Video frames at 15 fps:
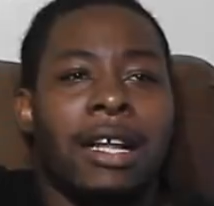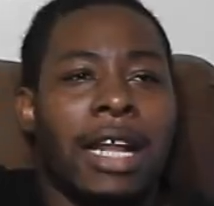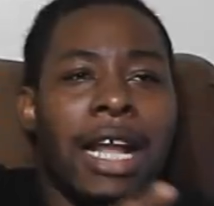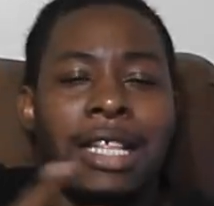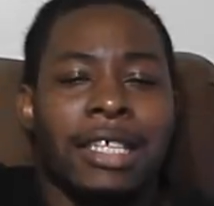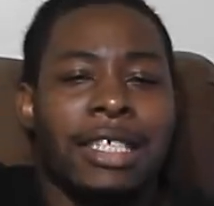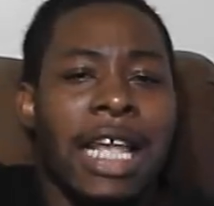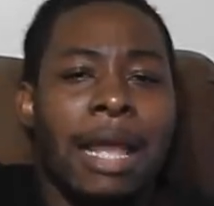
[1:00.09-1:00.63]
I
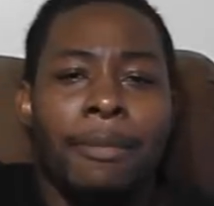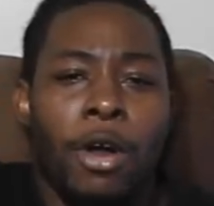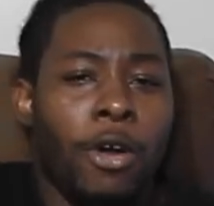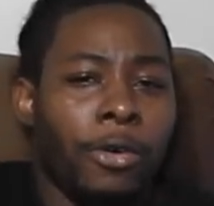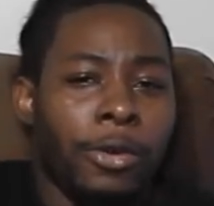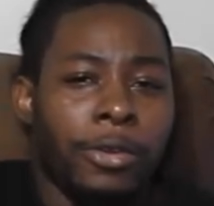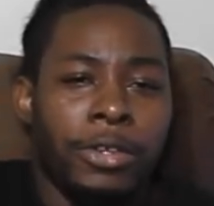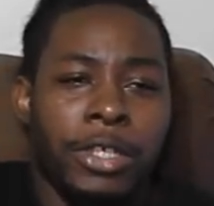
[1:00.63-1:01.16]
got the same
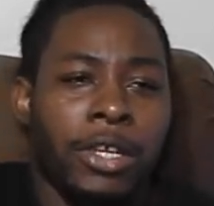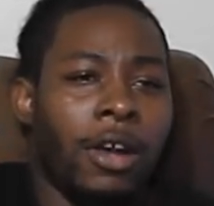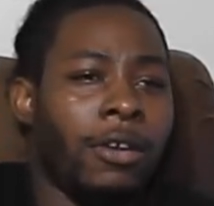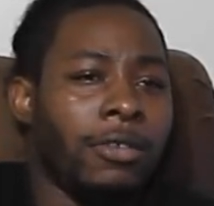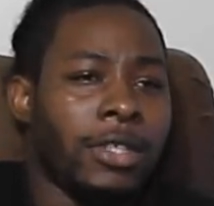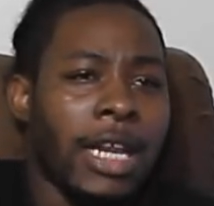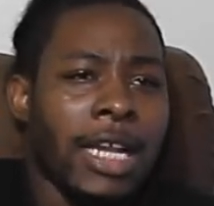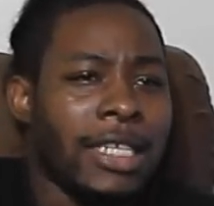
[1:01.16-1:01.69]
owner. She
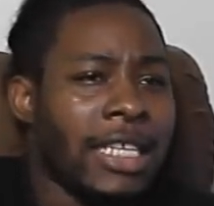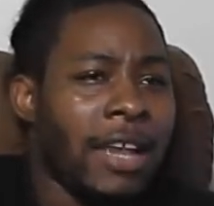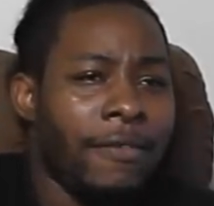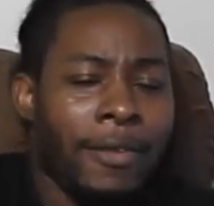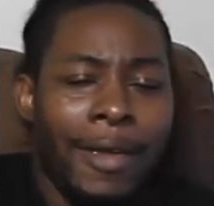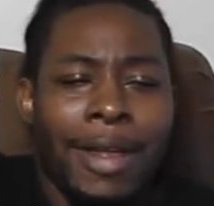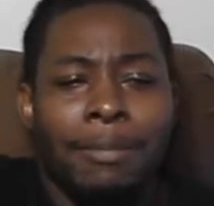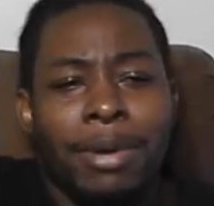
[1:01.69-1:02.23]
owns like
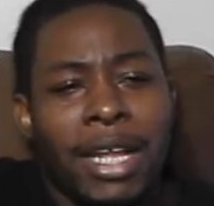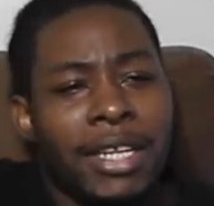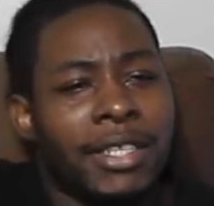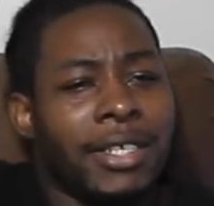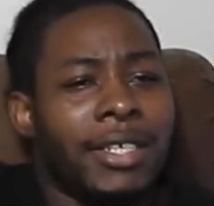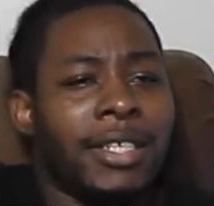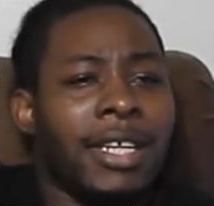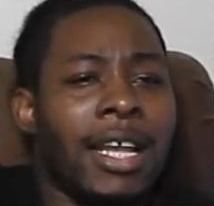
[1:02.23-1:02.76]
seven or eight
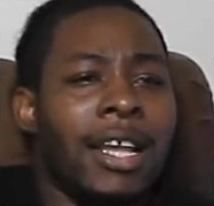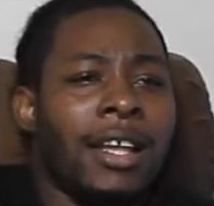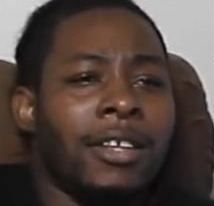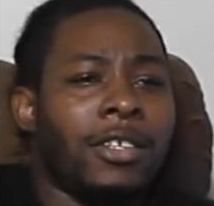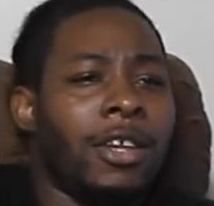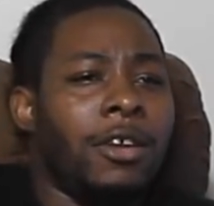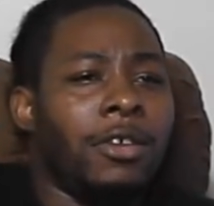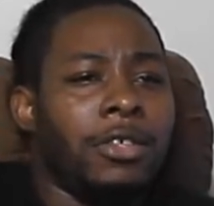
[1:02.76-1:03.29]
places.
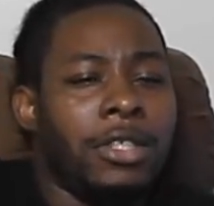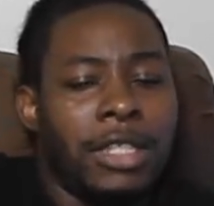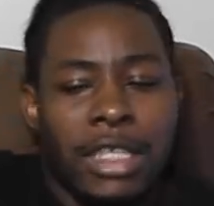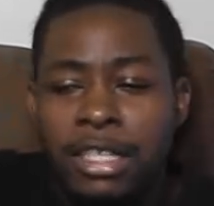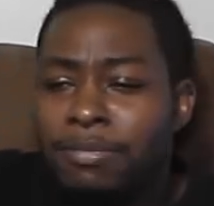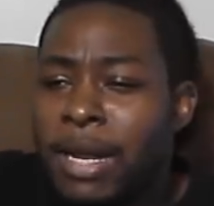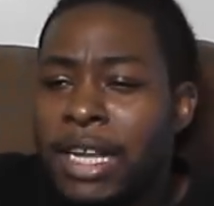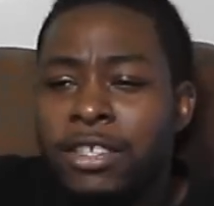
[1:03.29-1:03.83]
So
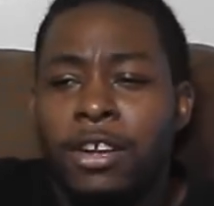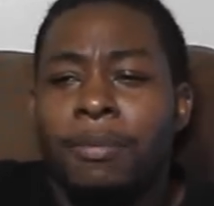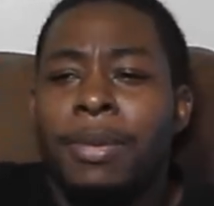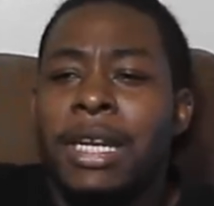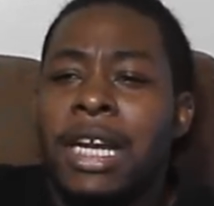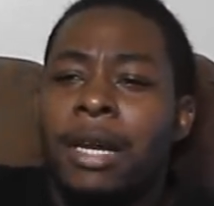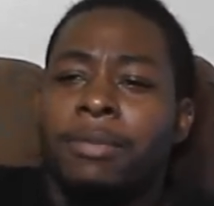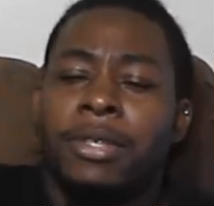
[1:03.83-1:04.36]
this place
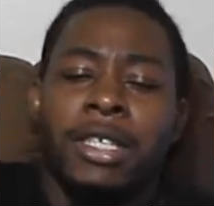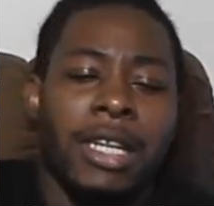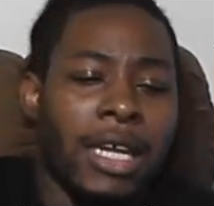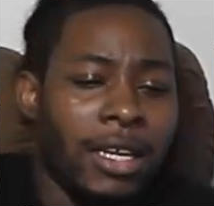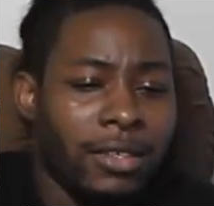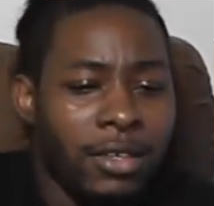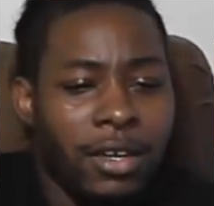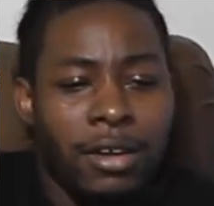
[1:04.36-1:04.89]
opened up, she
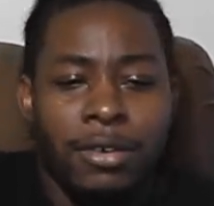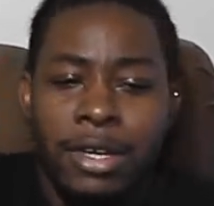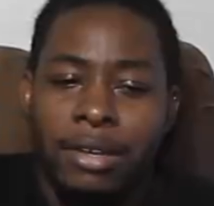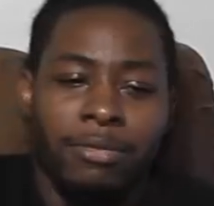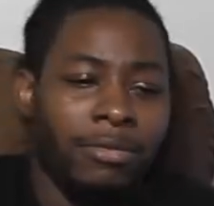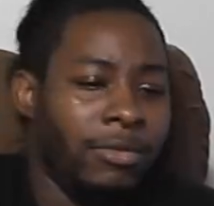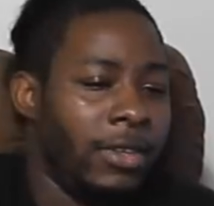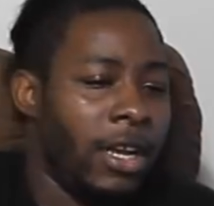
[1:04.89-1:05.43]
let us know,
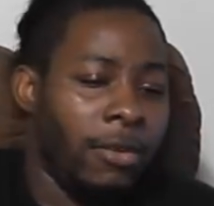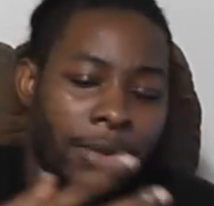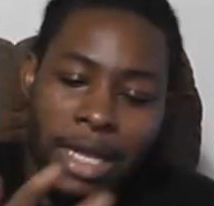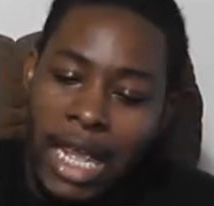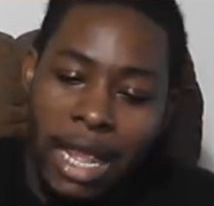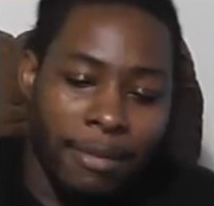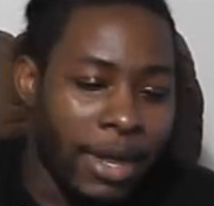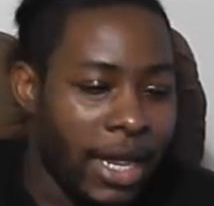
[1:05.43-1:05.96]
and, you know, we
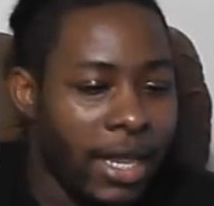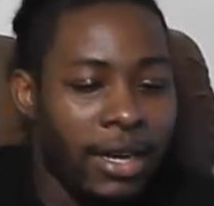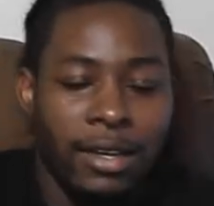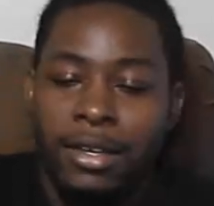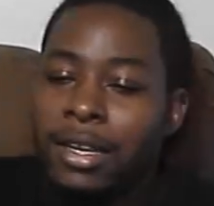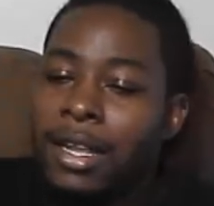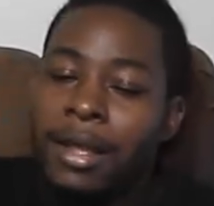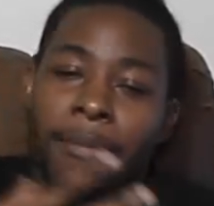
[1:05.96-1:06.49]
came in
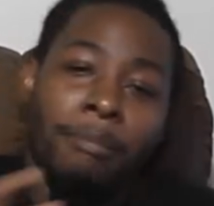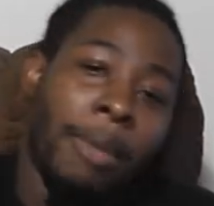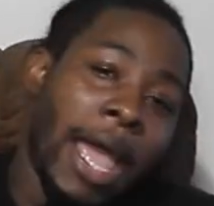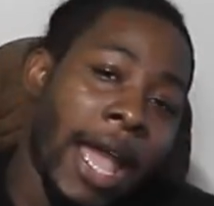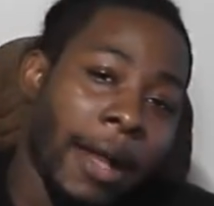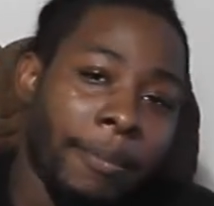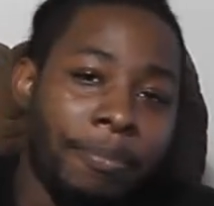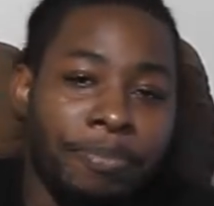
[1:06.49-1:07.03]
and
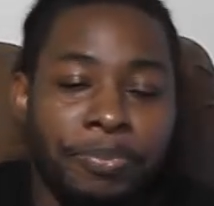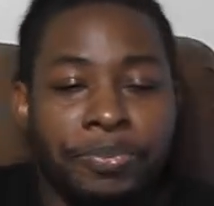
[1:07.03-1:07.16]
bam.